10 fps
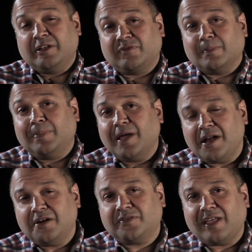of
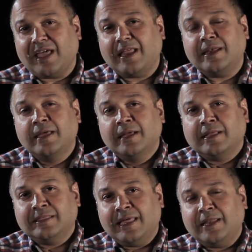suppliers, and
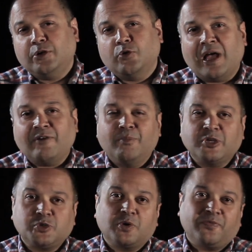then you have
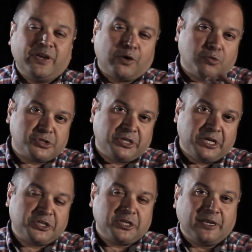much more of a
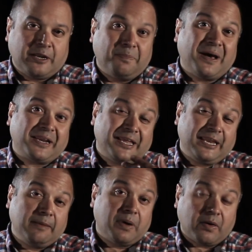negotiation and
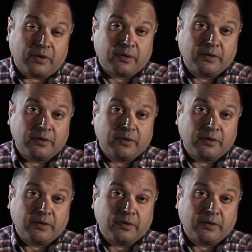bargaining power.